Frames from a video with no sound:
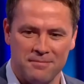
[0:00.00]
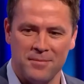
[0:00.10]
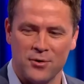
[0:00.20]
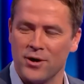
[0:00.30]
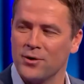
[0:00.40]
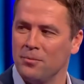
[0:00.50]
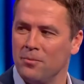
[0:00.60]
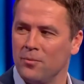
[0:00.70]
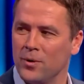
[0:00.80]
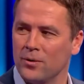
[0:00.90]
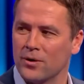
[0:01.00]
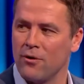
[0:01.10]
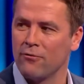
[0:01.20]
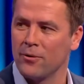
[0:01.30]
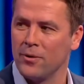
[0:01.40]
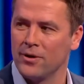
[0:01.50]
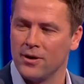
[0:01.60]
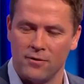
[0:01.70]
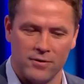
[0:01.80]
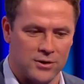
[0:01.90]
Madrid will go through
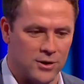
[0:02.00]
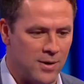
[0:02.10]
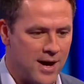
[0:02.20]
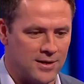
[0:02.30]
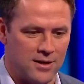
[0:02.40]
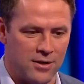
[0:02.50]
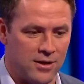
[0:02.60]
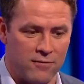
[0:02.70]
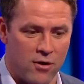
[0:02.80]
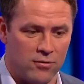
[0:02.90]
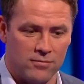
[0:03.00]
over the two legs. I think they've got